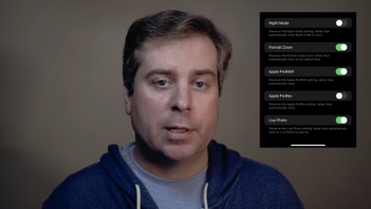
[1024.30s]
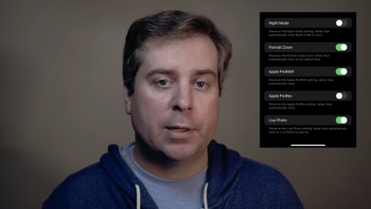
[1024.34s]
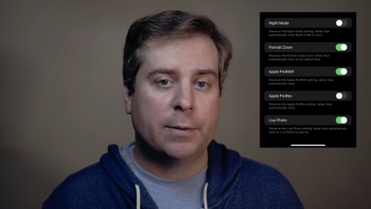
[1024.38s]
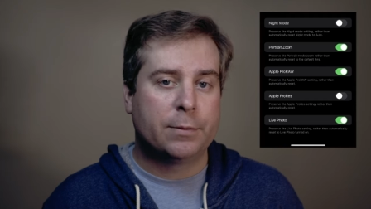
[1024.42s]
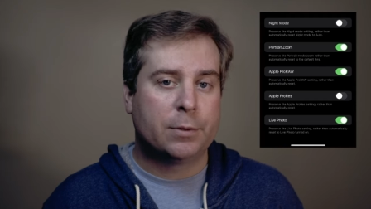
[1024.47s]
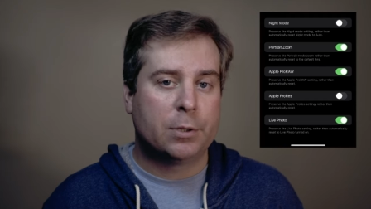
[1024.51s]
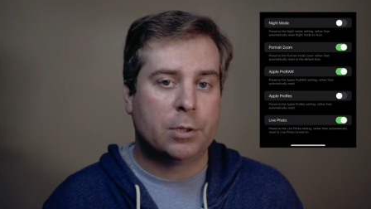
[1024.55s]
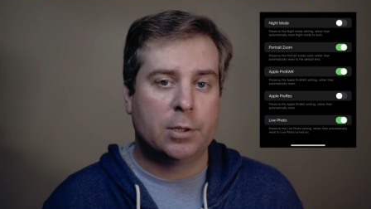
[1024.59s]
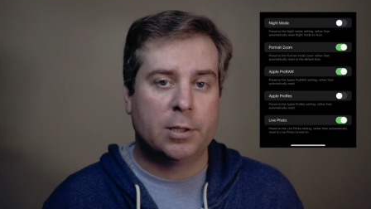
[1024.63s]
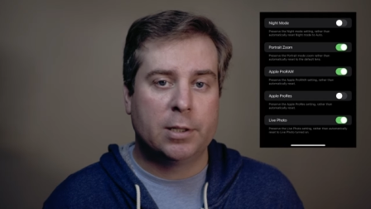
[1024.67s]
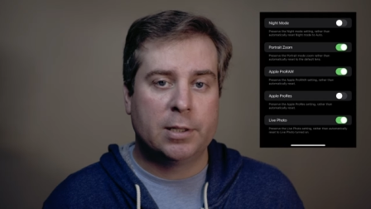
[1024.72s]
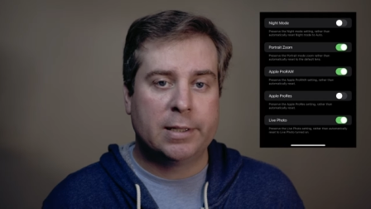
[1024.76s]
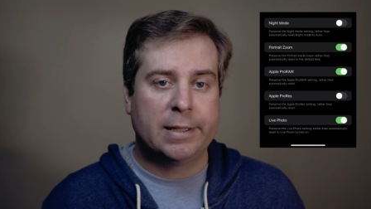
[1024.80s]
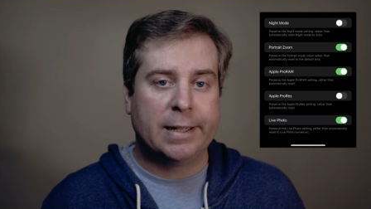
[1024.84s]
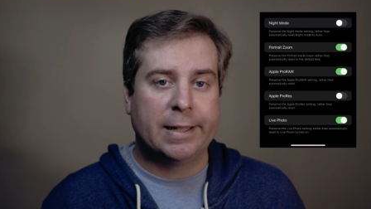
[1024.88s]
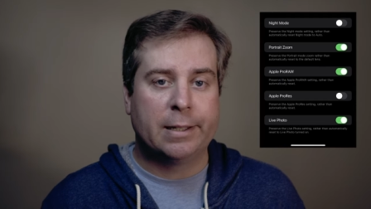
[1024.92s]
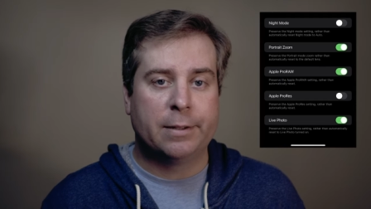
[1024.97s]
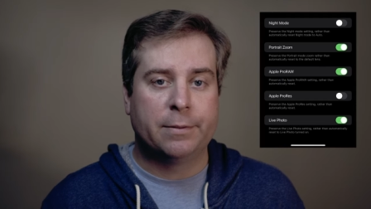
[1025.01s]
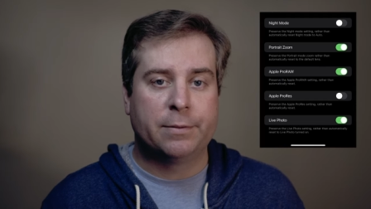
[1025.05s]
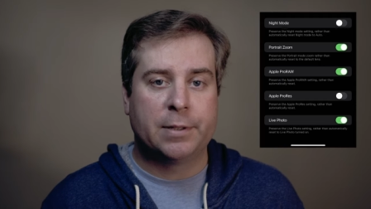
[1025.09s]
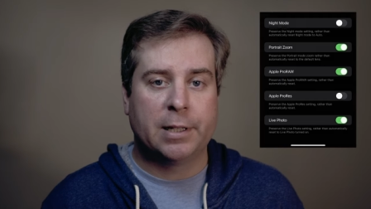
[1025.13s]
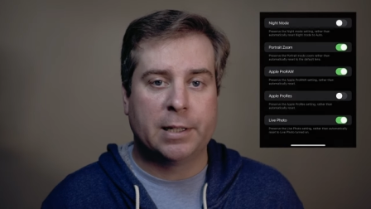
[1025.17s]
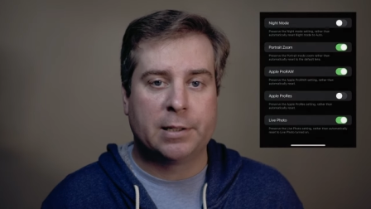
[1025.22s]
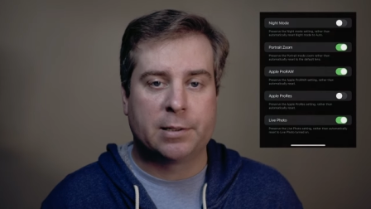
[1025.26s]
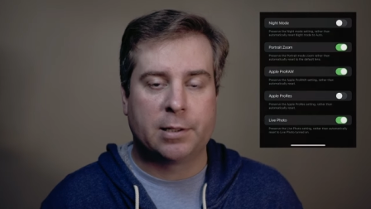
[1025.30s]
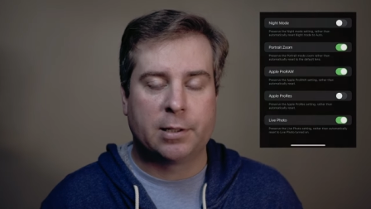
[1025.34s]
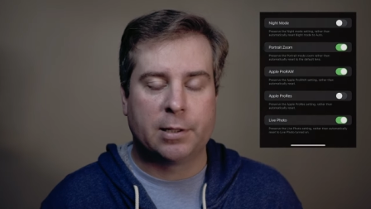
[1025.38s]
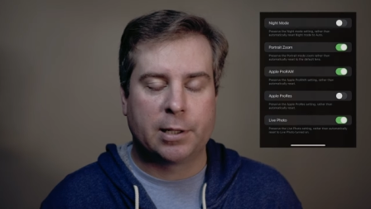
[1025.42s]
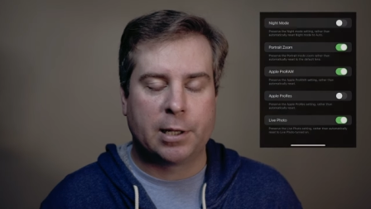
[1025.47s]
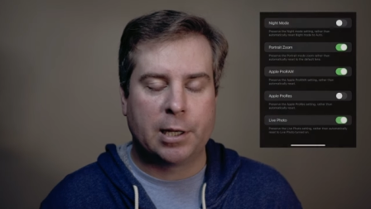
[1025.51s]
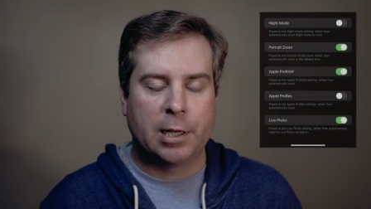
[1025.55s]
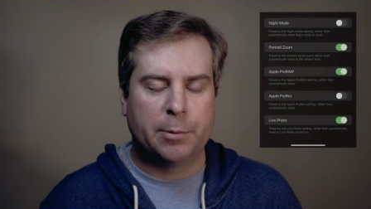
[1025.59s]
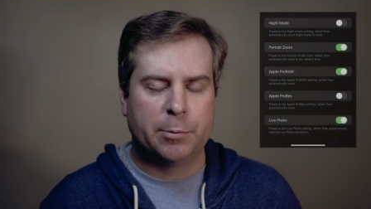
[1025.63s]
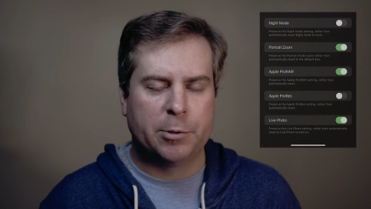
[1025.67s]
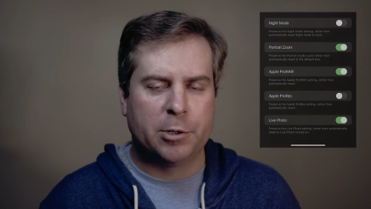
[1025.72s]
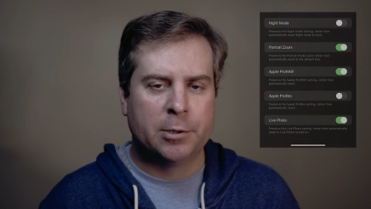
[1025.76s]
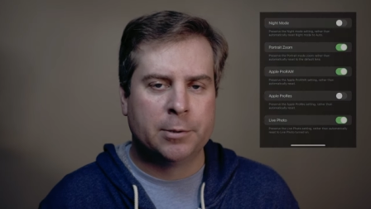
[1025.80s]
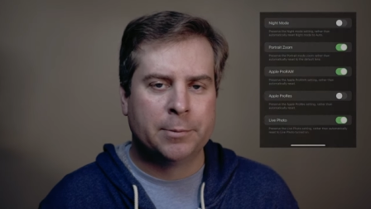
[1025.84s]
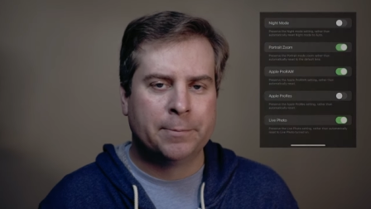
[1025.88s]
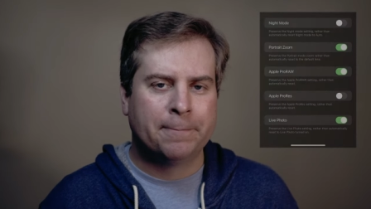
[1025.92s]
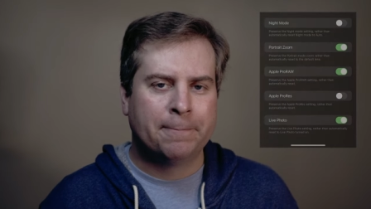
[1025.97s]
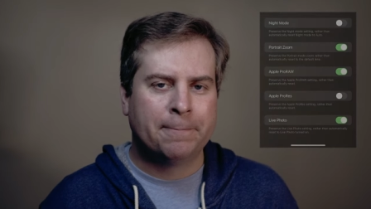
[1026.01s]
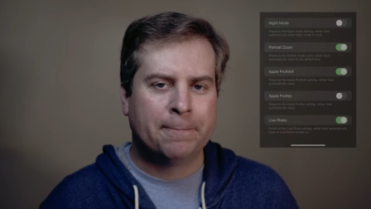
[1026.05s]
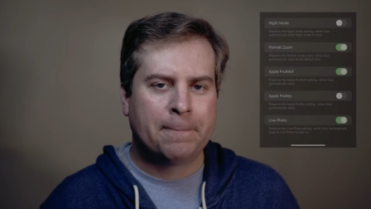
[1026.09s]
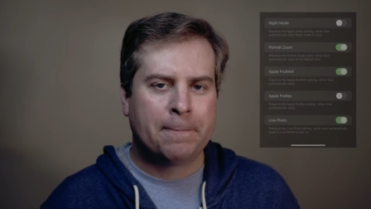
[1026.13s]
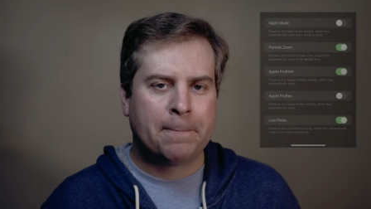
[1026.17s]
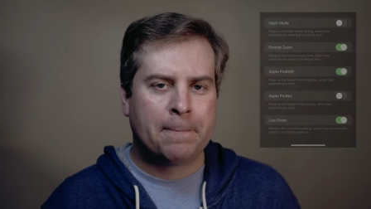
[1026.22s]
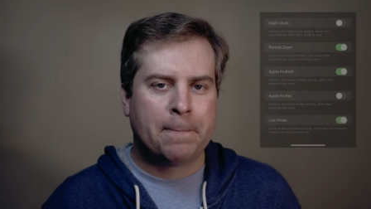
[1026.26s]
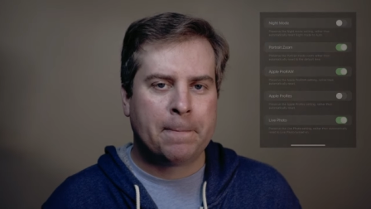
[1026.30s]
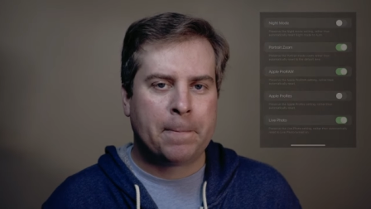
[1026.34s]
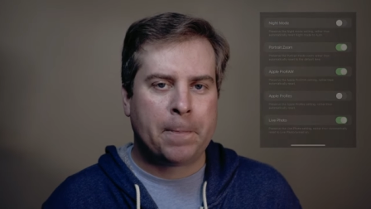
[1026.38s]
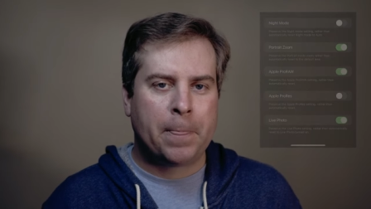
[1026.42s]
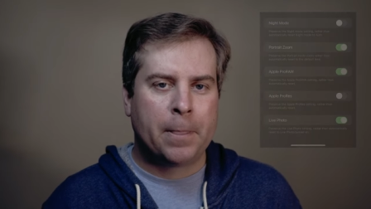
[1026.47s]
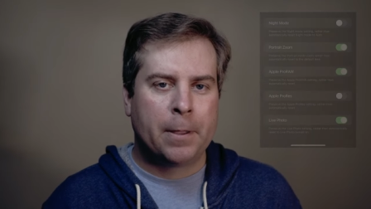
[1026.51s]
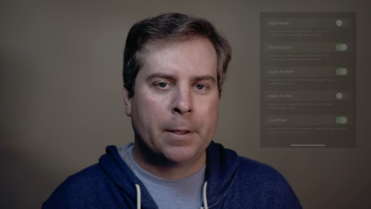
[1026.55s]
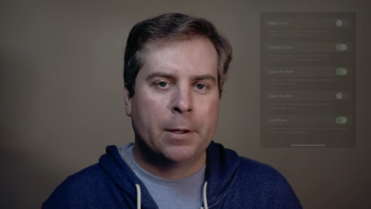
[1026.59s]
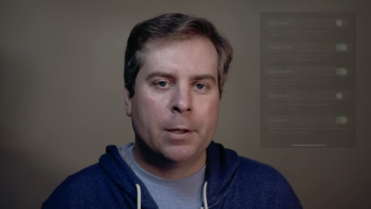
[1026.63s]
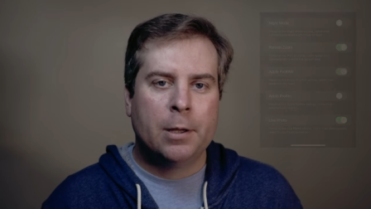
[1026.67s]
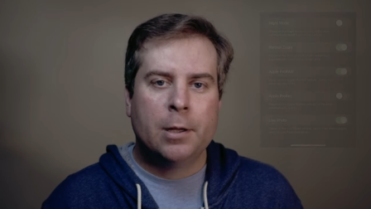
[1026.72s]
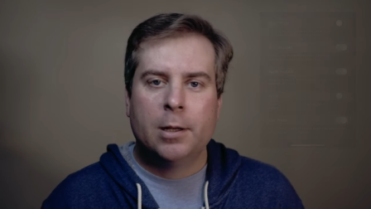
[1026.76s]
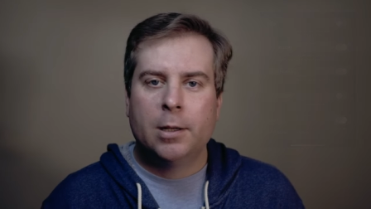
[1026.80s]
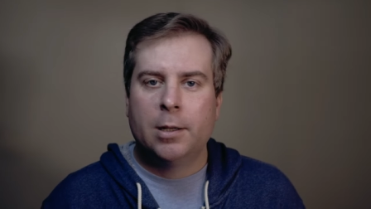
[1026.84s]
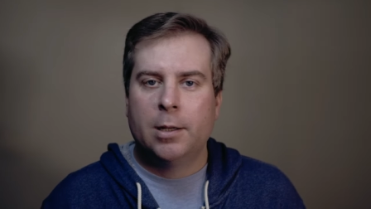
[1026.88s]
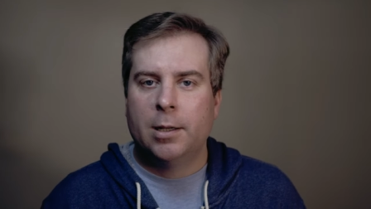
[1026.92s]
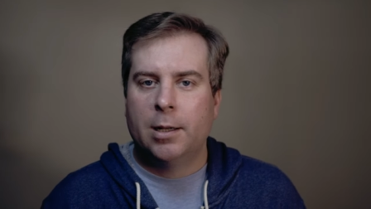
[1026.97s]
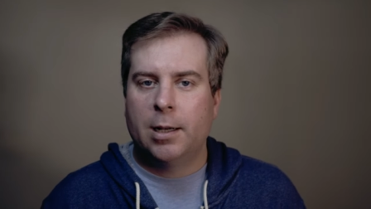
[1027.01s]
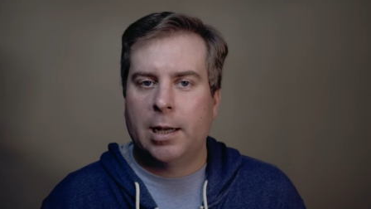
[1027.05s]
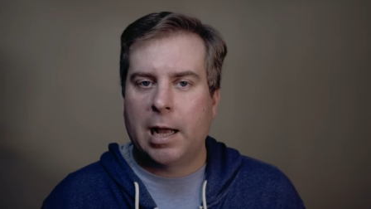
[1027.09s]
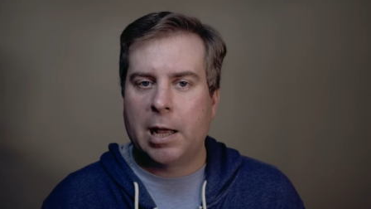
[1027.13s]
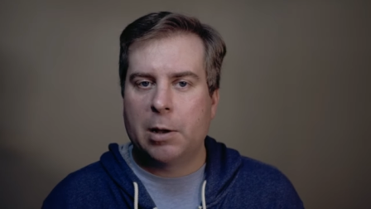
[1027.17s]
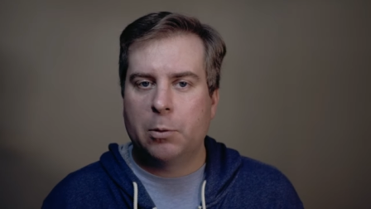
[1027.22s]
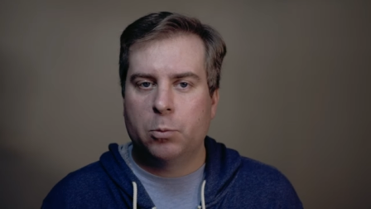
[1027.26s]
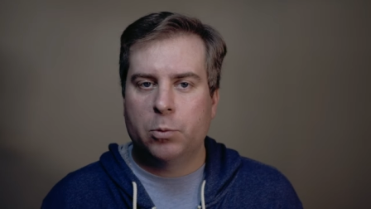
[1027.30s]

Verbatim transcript: after a day of testing the camera. I